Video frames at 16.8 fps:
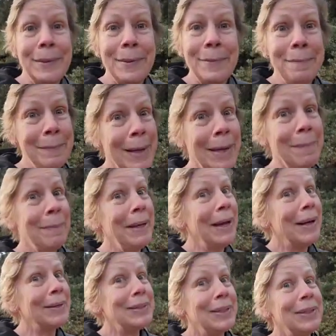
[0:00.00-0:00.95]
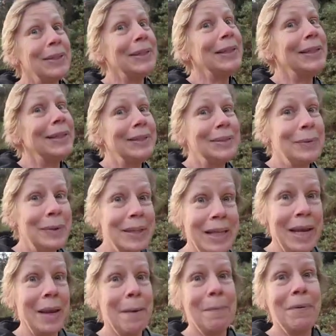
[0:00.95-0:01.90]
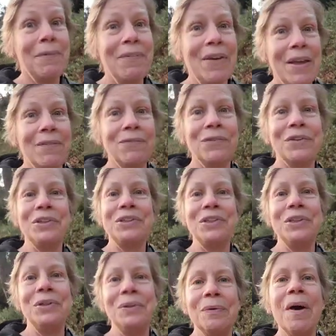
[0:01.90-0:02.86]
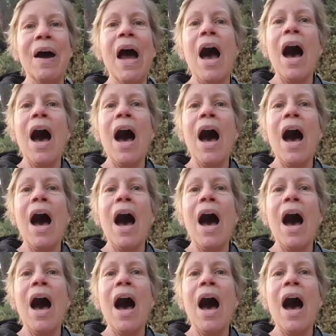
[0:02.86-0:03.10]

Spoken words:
maybe I'll turn it into a camper van for two.